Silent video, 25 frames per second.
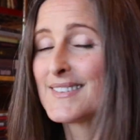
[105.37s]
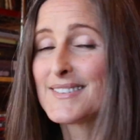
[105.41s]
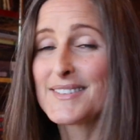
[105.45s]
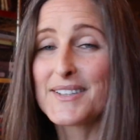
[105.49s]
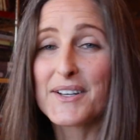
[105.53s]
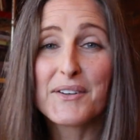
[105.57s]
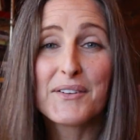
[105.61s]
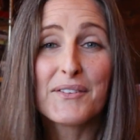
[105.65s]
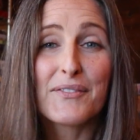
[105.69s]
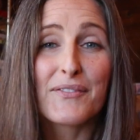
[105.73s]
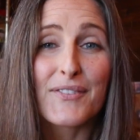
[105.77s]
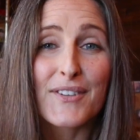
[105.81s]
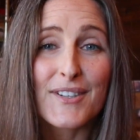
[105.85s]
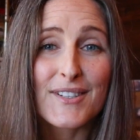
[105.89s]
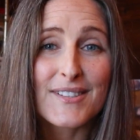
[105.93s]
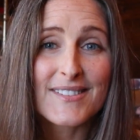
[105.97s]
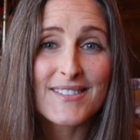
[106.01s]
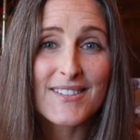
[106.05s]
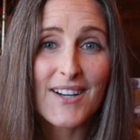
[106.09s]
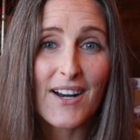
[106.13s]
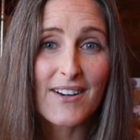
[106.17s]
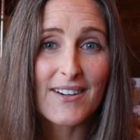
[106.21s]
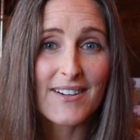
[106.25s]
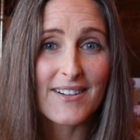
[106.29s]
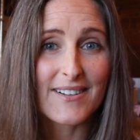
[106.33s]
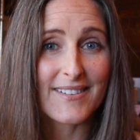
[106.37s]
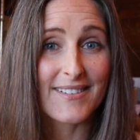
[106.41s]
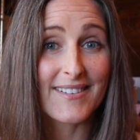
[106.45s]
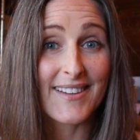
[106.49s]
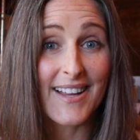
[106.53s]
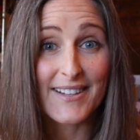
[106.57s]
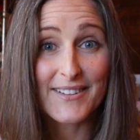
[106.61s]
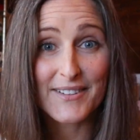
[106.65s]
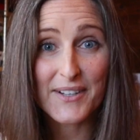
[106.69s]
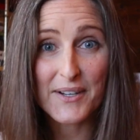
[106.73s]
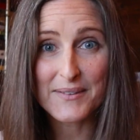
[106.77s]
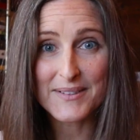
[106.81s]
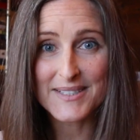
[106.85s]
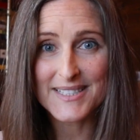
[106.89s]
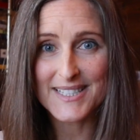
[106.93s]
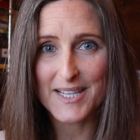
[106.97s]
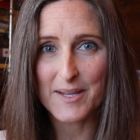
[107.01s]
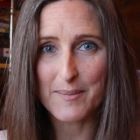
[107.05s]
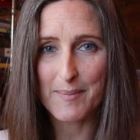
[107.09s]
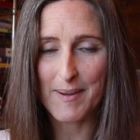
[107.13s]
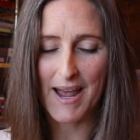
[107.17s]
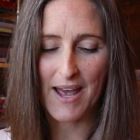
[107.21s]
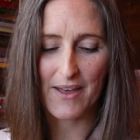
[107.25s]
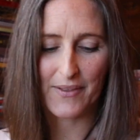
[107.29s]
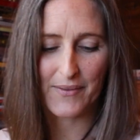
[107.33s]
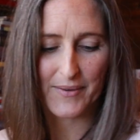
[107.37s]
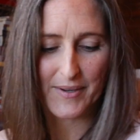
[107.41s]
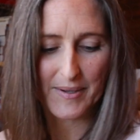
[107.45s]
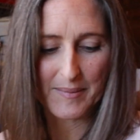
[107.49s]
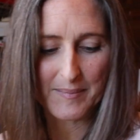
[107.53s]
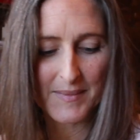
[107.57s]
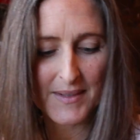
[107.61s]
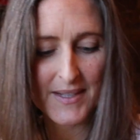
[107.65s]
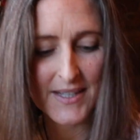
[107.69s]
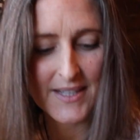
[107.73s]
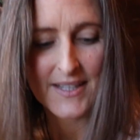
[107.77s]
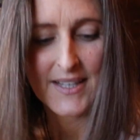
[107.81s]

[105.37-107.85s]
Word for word: So for starters, let's go into the bathroom.